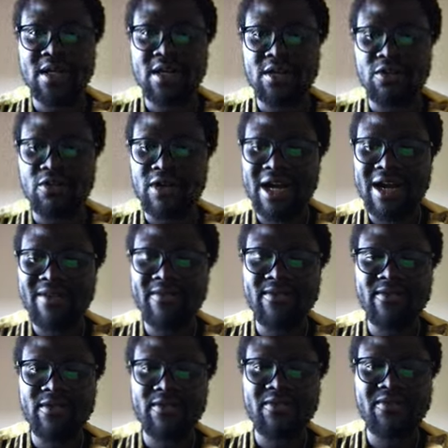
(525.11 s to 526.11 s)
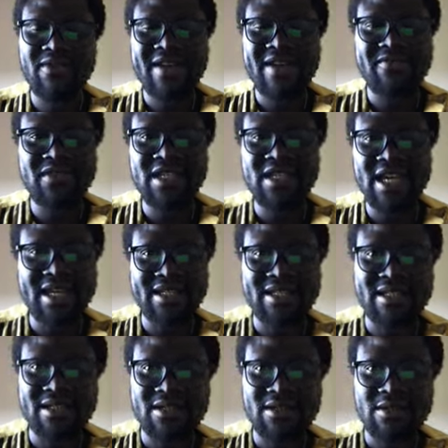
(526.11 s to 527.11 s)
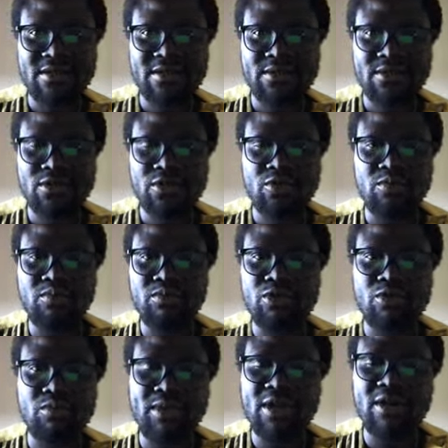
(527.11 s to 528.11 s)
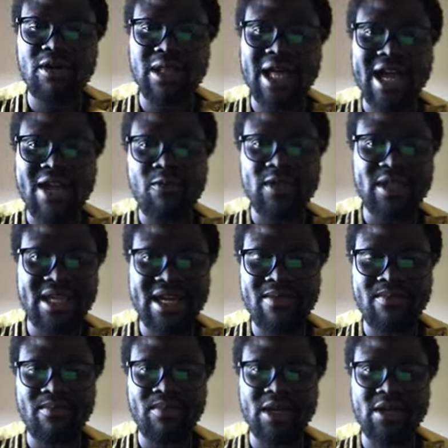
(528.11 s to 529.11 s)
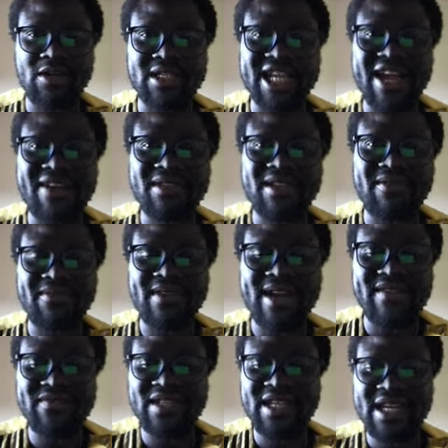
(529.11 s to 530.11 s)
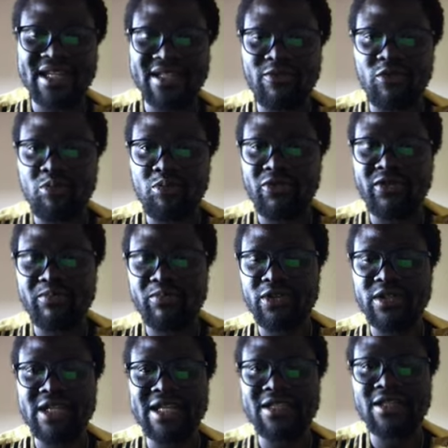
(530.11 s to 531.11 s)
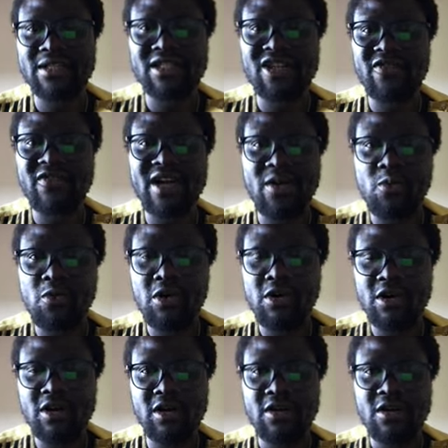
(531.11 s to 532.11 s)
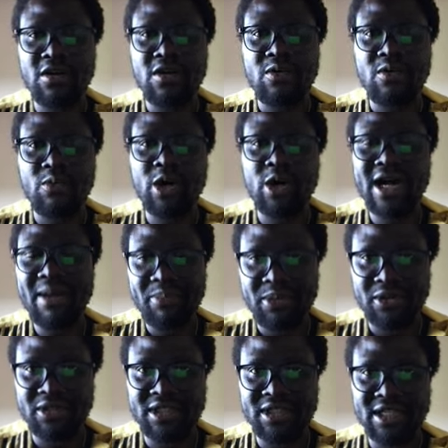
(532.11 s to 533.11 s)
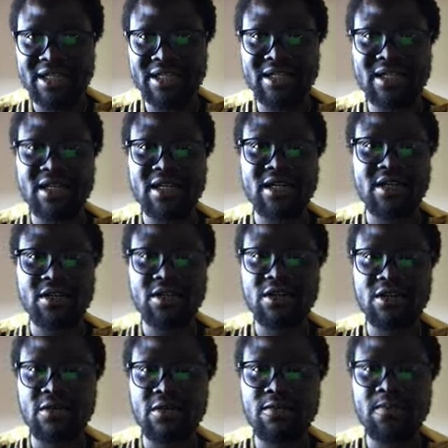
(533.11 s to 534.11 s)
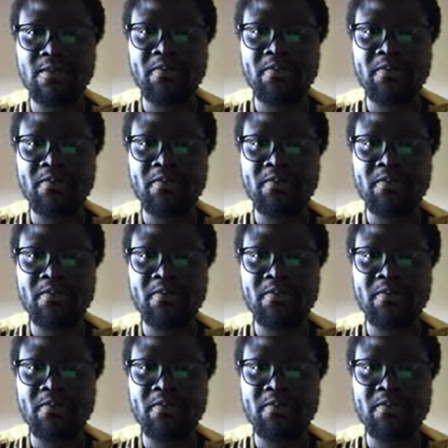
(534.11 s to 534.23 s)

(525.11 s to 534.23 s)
you have 5 days to be online with them. Because after 5 days, if you present yourself at work, what happens is, your